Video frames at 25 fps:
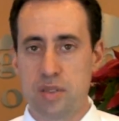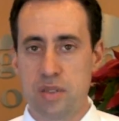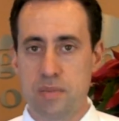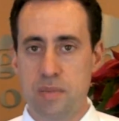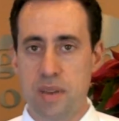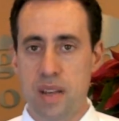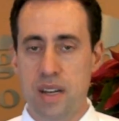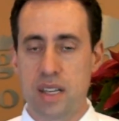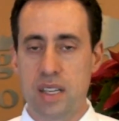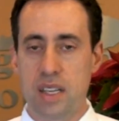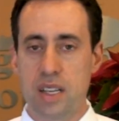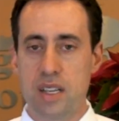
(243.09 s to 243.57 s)
in
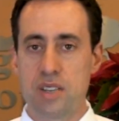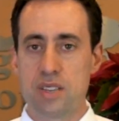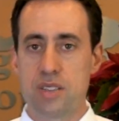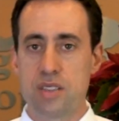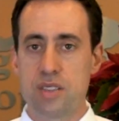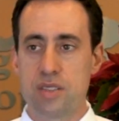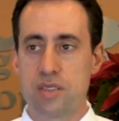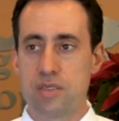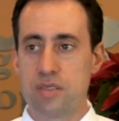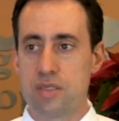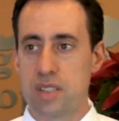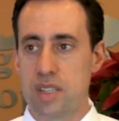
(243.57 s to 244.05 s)
the
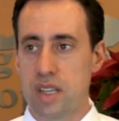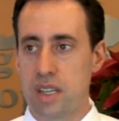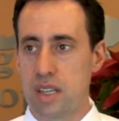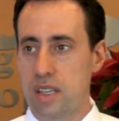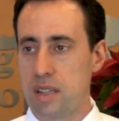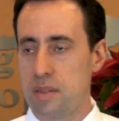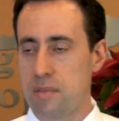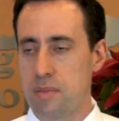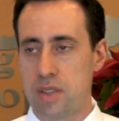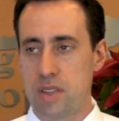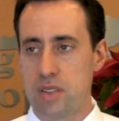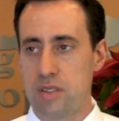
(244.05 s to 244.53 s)
medications you're
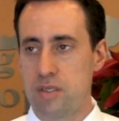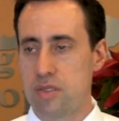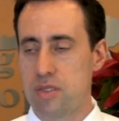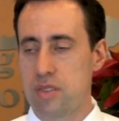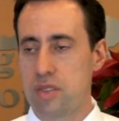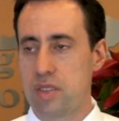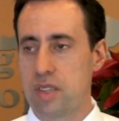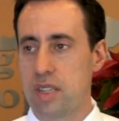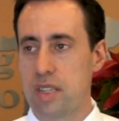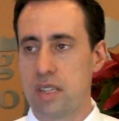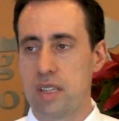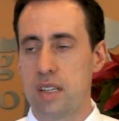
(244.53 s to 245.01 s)
taking, but
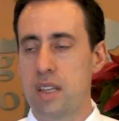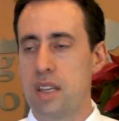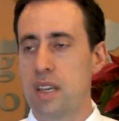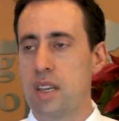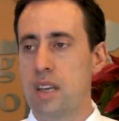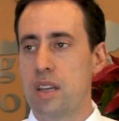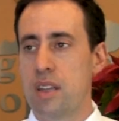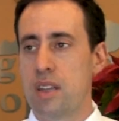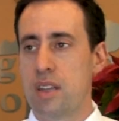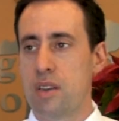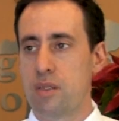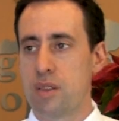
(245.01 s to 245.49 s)
usually
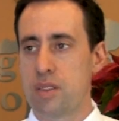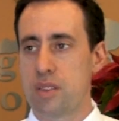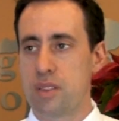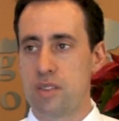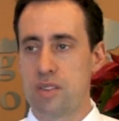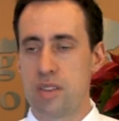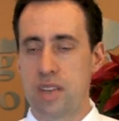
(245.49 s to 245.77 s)
there isn't.